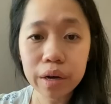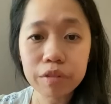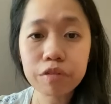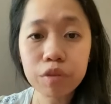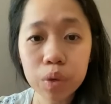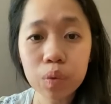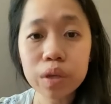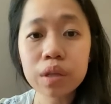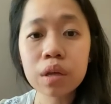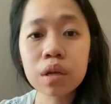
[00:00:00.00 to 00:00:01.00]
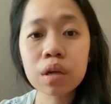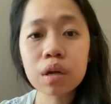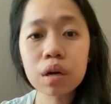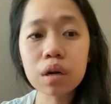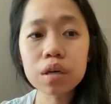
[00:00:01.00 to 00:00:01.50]
a frequent
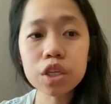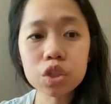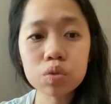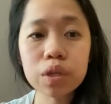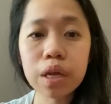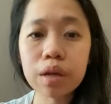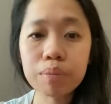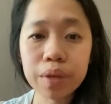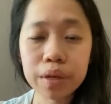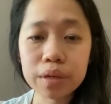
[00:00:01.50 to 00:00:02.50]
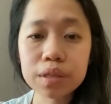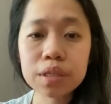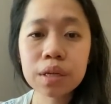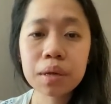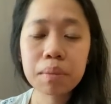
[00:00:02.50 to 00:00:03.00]
issue that appears,
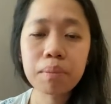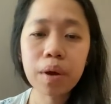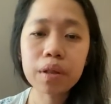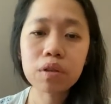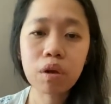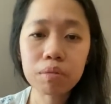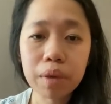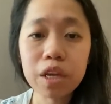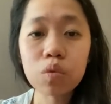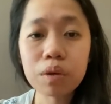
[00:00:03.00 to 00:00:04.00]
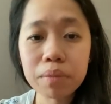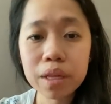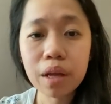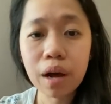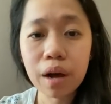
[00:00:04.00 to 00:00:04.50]
but not many
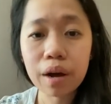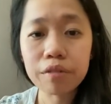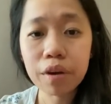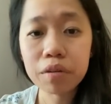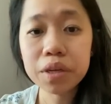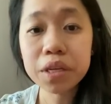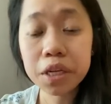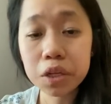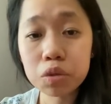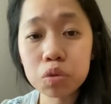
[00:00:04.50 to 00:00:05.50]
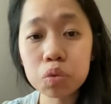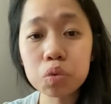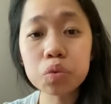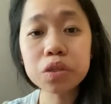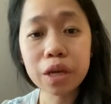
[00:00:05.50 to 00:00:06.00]
women are very keen
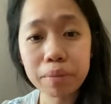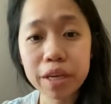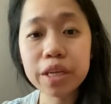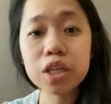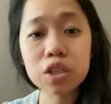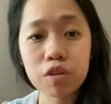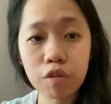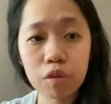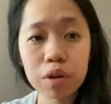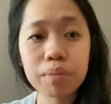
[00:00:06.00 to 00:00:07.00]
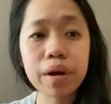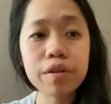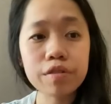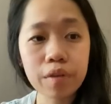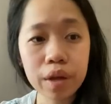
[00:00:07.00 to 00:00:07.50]
to take medications for it. But
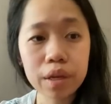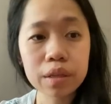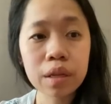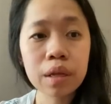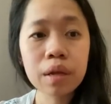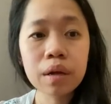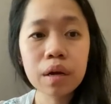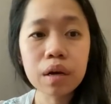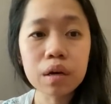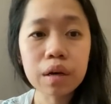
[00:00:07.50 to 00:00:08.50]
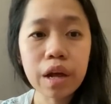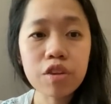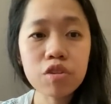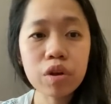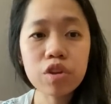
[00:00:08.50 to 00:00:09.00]
it's fine
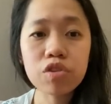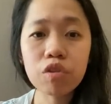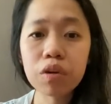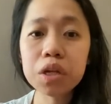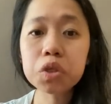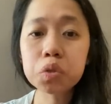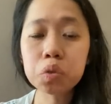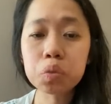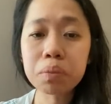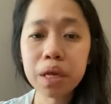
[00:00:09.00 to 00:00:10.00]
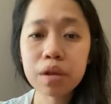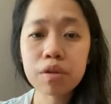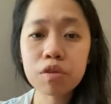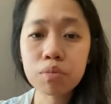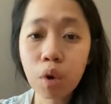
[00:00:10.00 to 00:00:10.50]
as long as you're ready to make
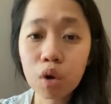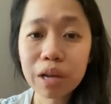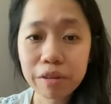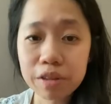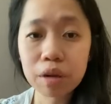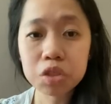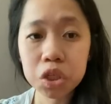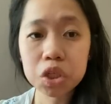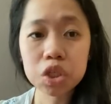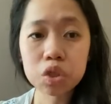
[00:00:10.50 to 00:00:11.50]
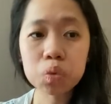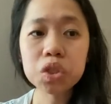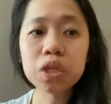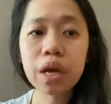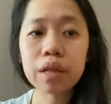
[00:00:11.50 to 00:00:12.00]
small lifestyle changes
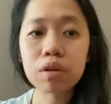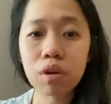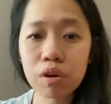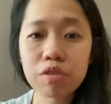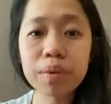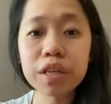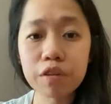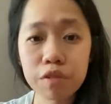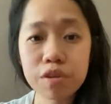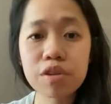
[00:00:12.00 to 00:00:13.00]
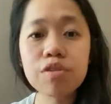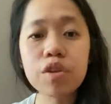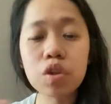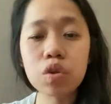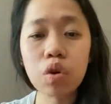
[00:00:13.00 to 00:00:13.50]
which can cause big differences
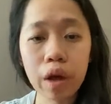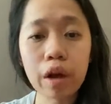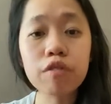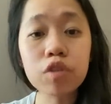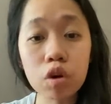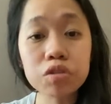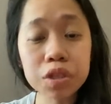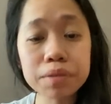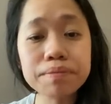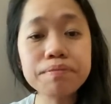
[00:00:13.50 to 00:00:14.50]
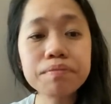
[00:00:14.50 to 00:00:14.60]
in your health long term.